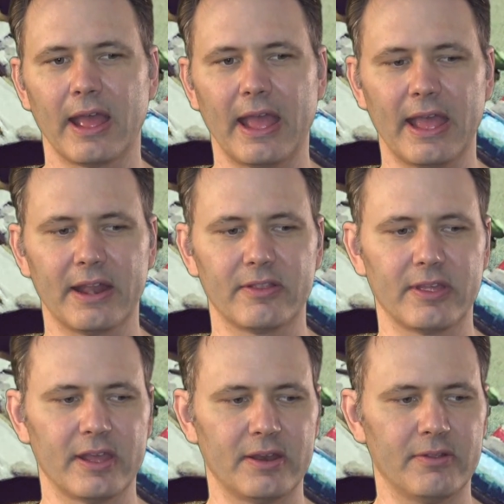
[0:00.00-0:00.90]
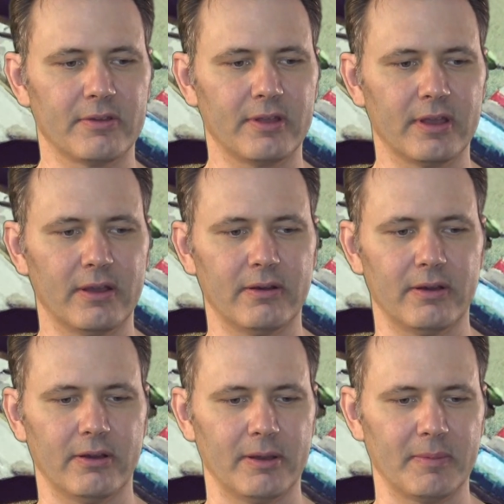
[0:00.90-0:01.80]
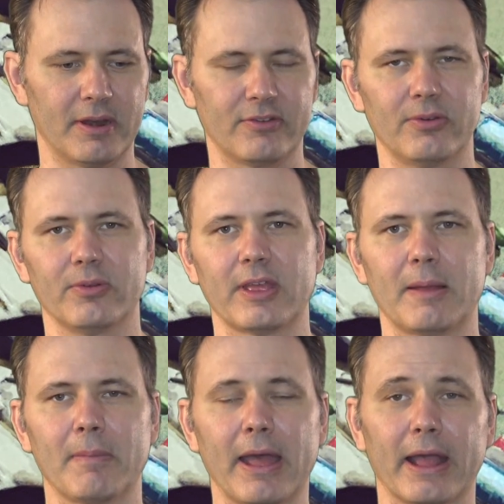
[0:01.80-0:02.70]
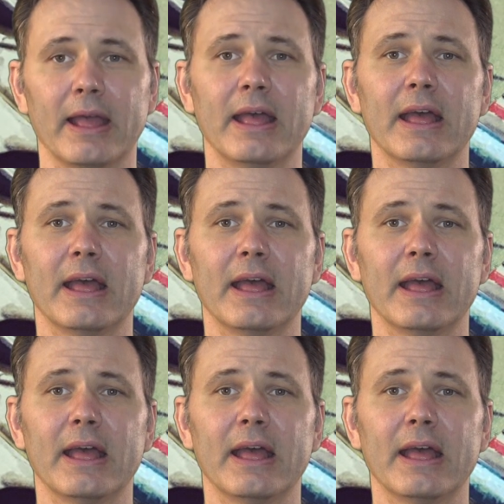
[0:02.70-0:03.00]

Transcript: and then you can go, oh, I'm going to shoot that mech.